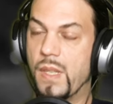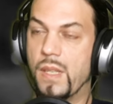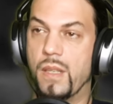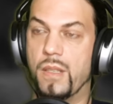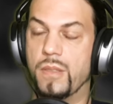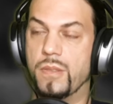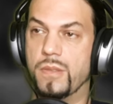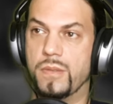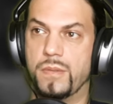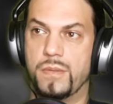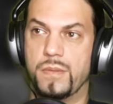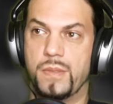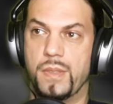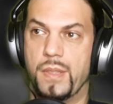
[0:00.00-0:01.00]
Oh.
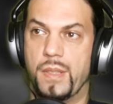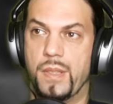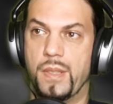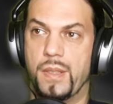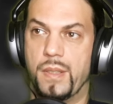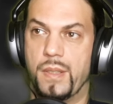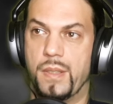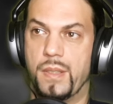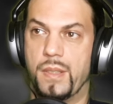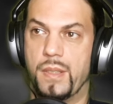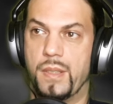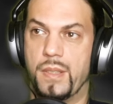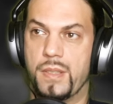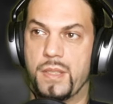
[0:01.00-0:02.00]

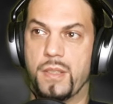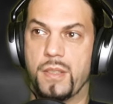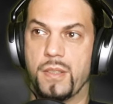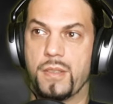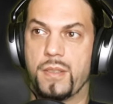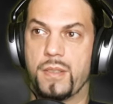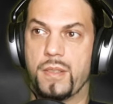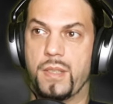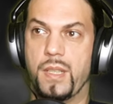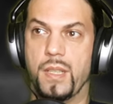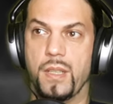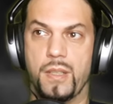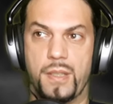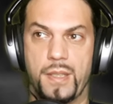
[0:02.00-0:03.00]
Is he gonna
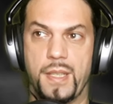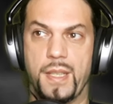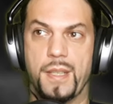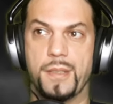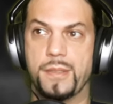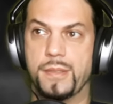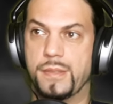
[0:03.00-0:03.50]
kill her now?